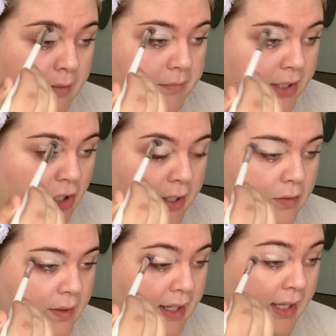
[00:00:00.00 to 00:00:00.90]
my
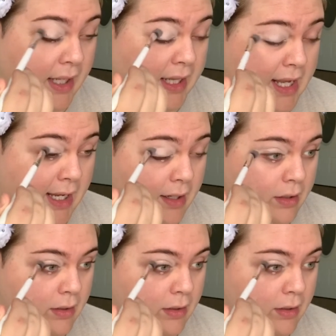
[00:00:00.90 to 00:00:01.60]
channel, as I say,